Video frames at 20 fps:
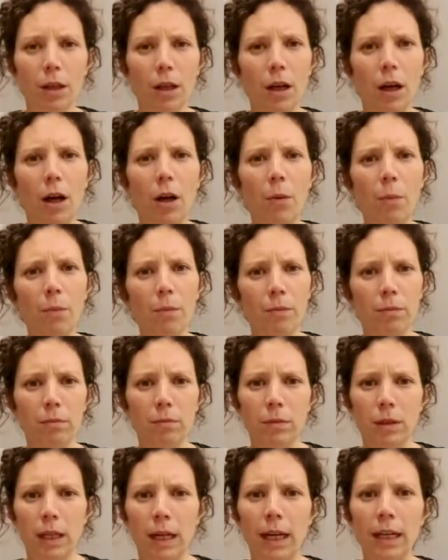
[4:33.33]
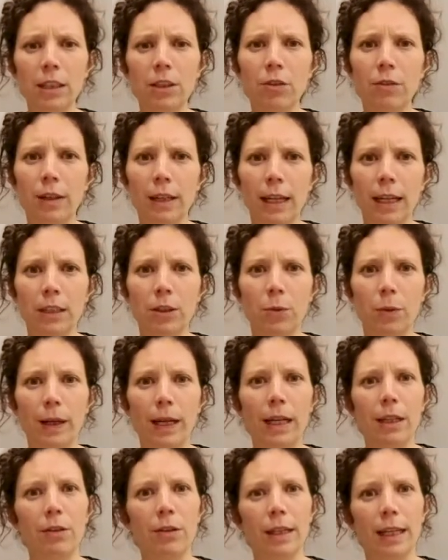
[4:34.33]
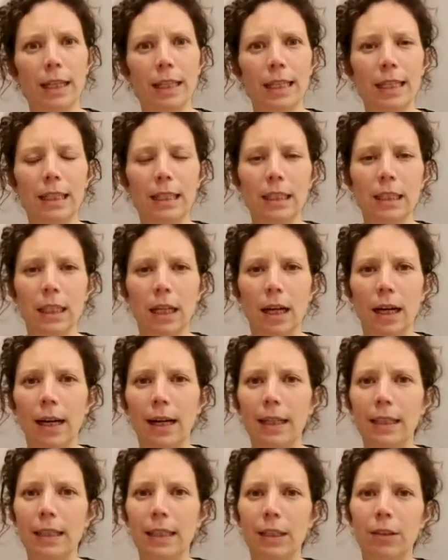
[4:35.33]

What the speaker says: calm, nice, relaxed way to get inside